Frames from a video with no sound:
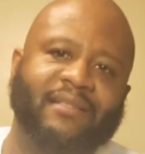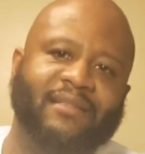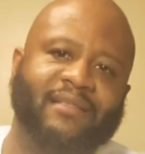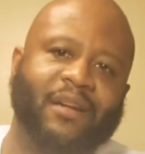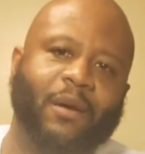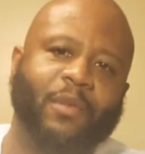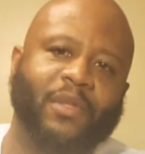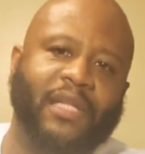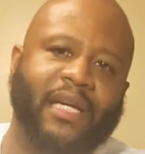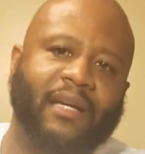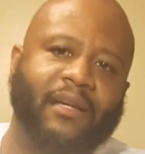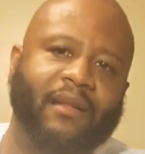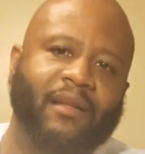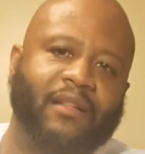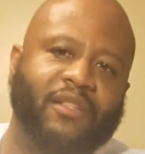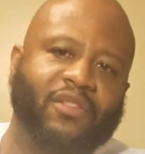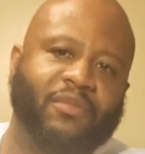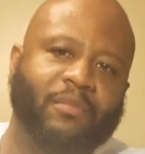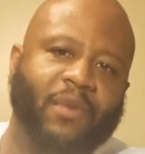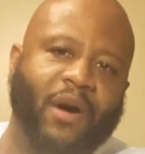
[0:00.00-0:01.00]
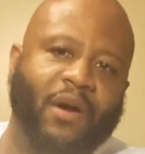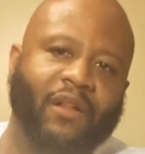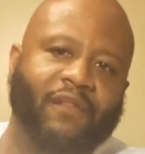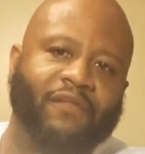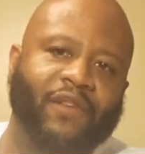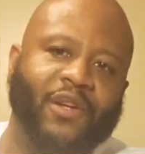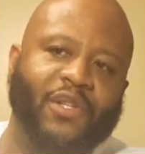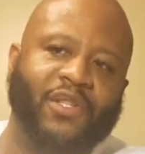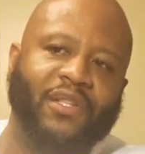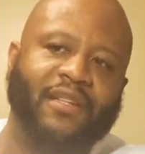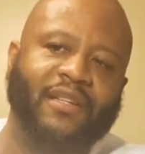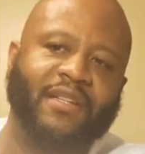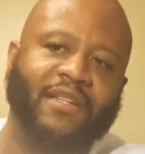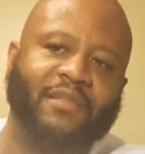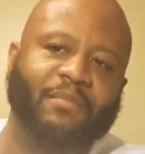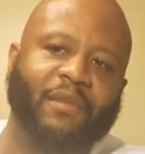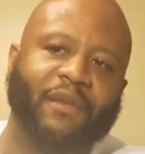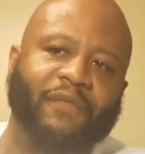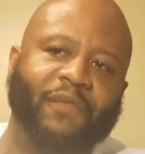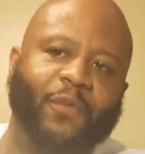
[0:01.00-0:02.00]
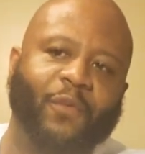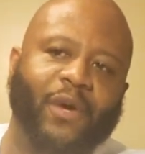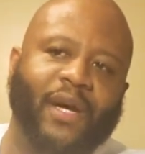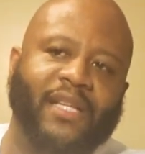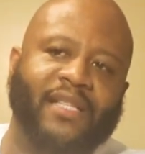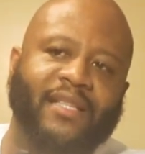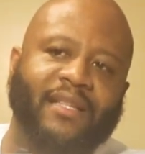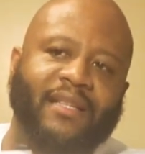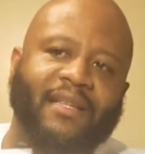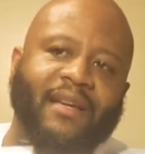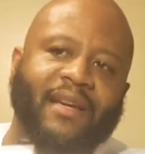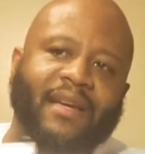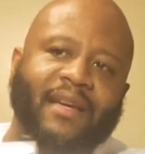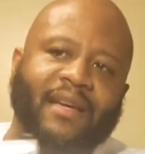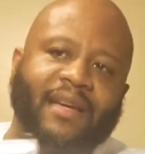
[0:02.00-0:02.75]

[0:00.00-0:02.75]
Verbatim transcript: It's almost like a little smaller version of the Smith & Wesson.